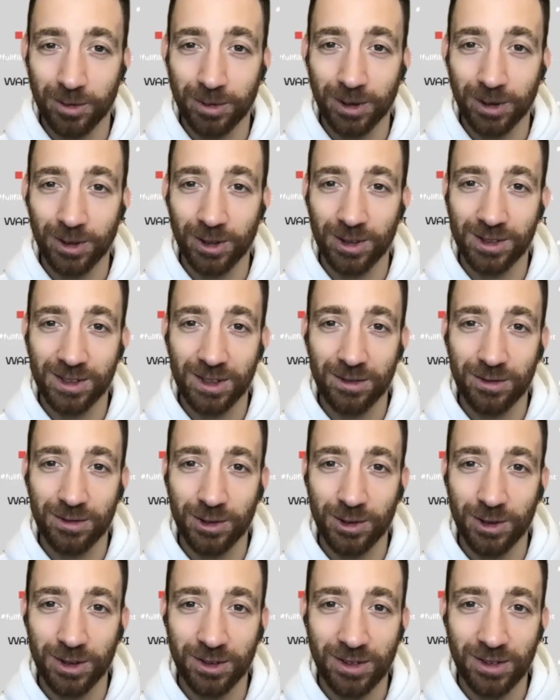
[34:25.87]
because if
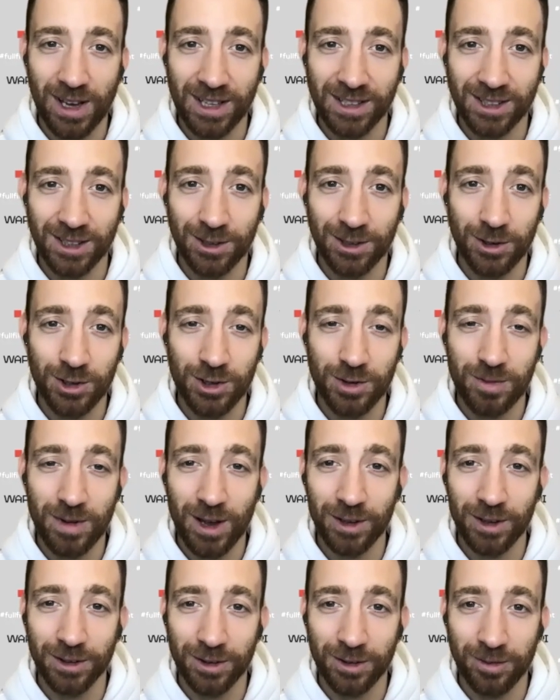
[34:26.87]
you invest huge
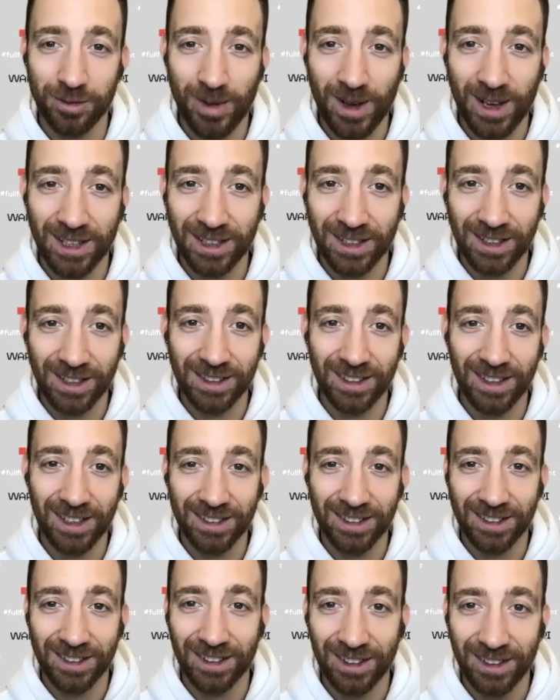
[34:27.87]
amount of money and
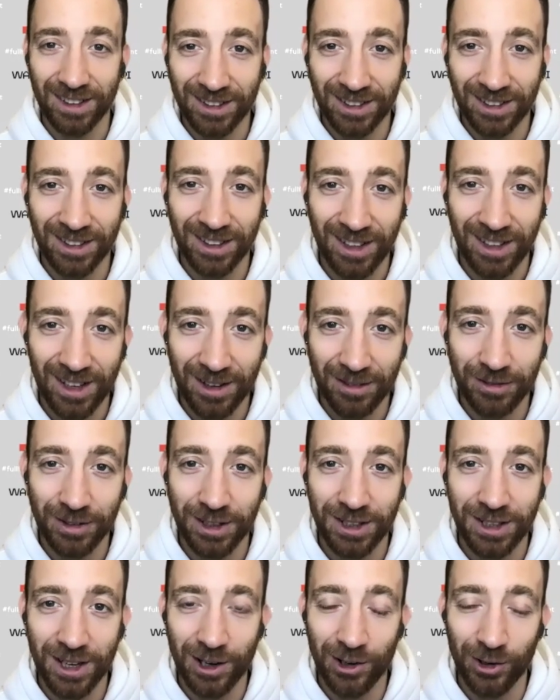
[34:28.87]
then in half a
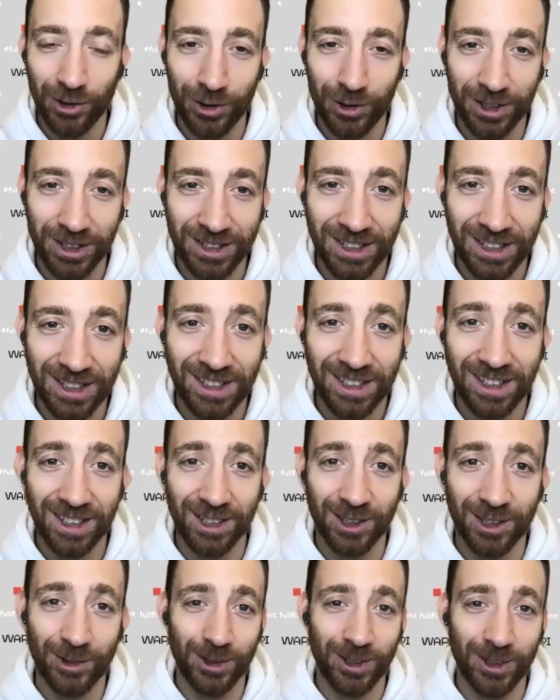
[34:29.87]
year or in a
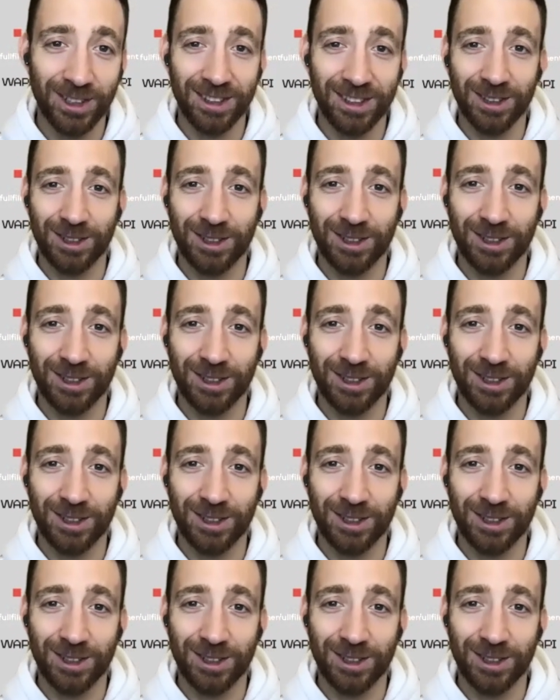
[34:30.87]
year or in